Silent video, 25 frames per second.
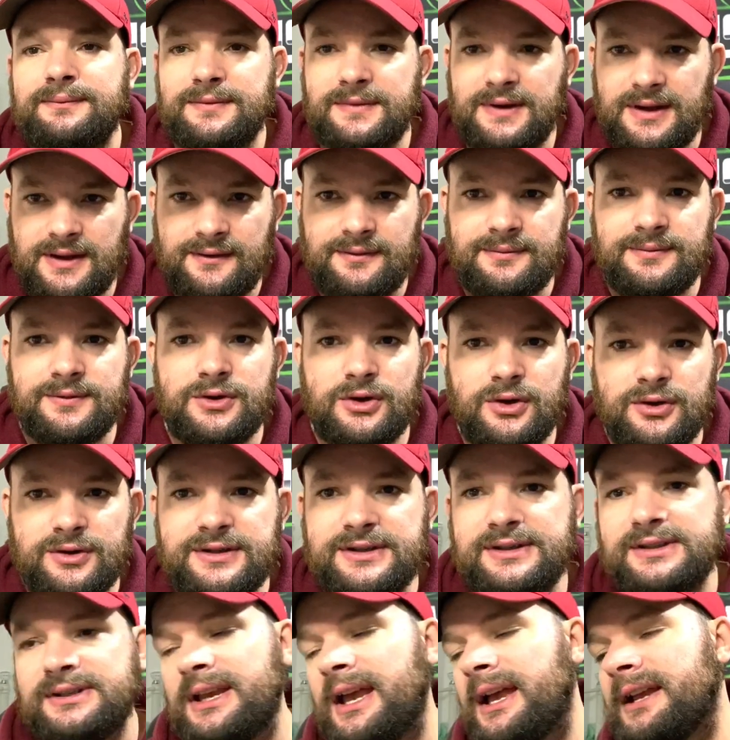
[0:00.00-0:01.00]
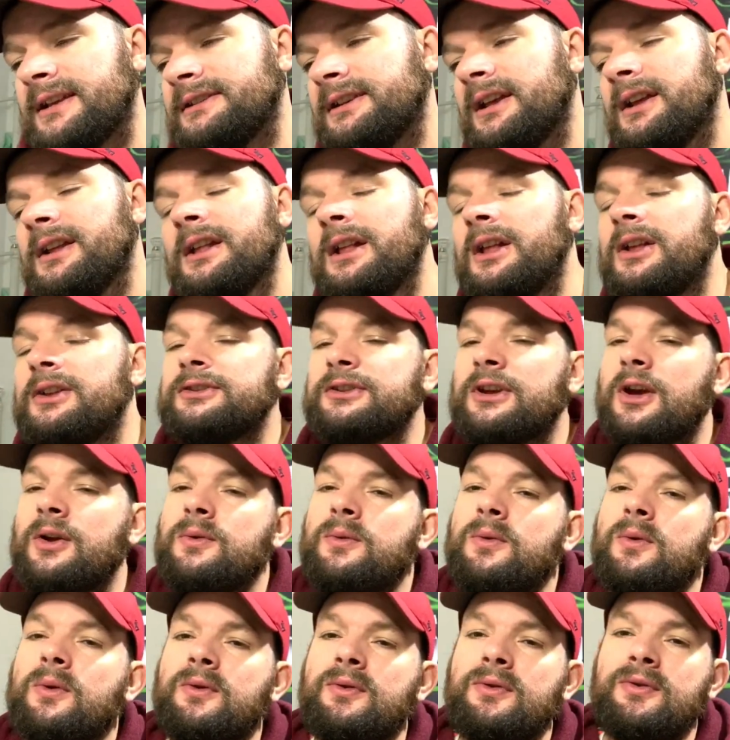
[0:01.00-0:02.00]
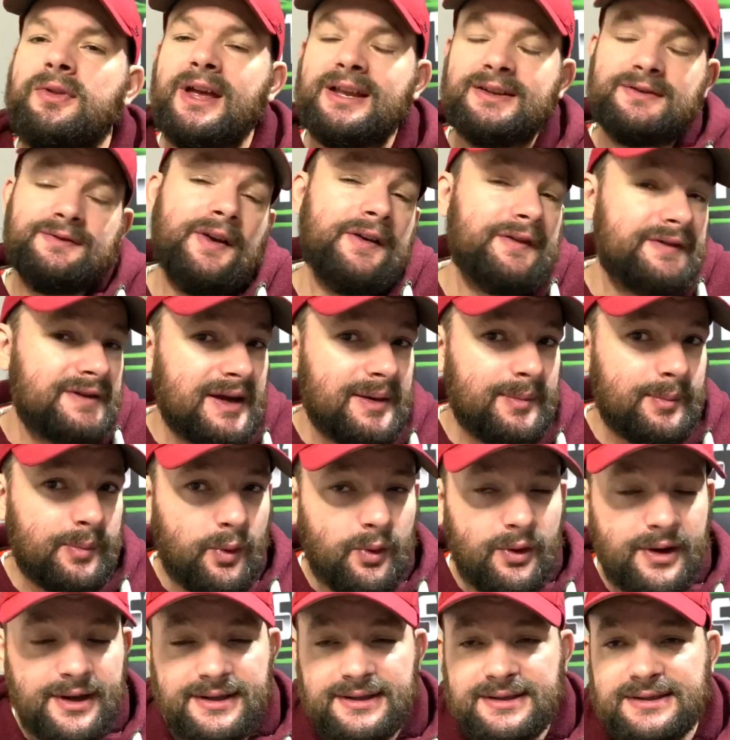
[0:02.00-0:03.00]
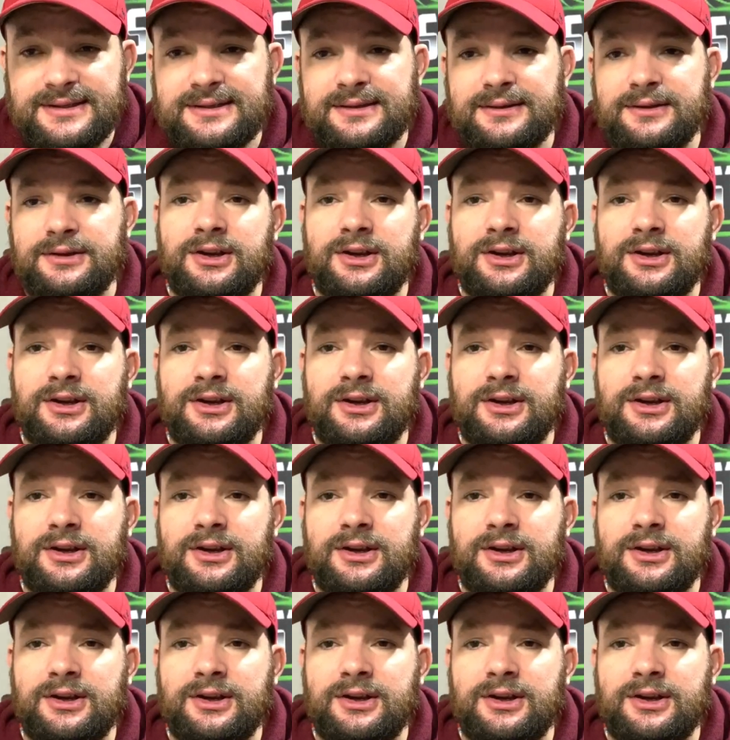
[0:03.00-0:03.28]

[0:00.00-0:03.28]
Give them Toxin Sacs. So that's 15 points.